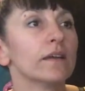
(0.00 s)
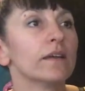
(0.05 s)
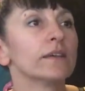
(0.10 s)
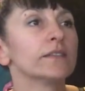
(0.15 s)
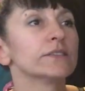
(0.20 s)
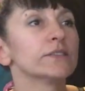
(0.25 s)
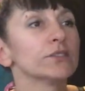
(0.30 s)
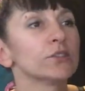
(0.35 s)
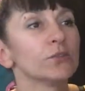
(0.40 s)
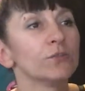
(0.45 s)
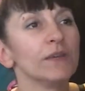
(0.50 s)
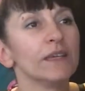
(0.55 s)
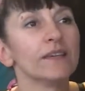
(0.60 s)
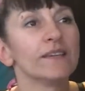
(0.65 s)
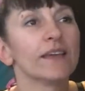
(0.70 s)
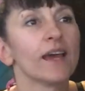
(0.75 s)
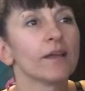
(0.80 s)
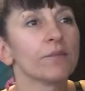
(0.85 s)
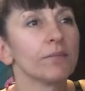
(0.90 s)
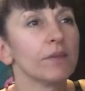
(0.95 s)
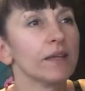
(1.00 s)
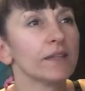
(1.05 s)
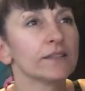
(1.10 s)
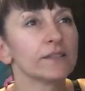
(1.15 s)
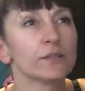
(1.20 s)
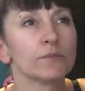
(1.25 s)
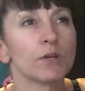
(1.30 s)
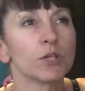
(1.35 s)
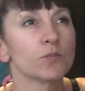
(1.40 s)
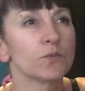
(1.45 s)
So to me that made
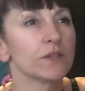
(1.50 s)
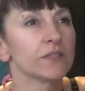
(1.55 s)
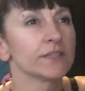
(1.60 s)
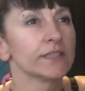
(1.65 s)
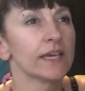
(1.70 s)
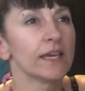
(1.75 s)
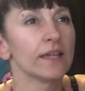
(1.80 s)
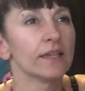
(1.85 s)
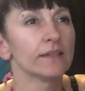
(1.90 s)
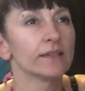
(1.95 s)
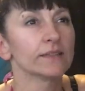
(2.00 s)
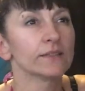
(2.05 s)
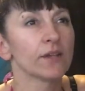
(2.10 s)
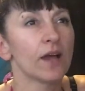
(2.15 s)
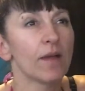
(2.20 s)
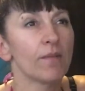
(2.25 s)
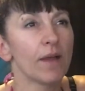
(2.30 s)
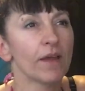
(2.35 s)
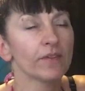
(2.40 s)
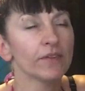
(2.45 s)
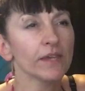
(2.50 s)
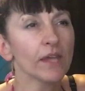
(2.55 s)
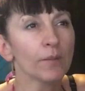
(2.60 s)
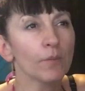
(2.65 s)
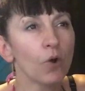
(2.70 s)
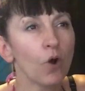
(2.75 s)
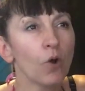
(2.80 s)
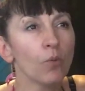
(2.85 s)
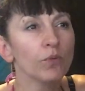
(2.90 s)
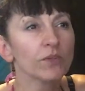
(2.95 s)
so much more sense. So I think
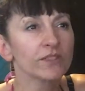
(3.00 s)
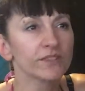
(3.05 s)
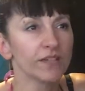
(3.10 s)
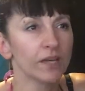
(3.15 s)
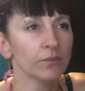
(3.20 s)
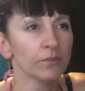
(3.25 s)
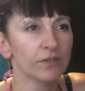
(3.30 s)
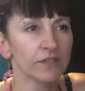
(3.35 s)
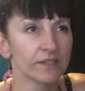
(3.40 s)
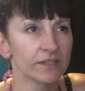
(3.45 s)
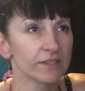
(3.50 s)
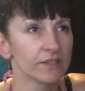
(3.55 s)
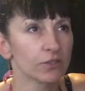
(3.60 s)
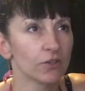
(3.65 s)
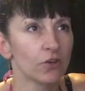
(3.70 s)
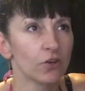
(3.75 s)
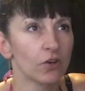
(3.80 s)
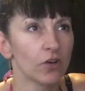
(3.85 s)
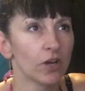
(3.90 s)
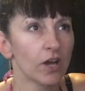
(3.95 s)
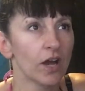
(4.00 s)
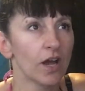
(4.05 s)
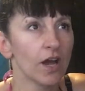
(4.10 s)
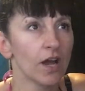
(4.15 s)
I'm almost done with this song.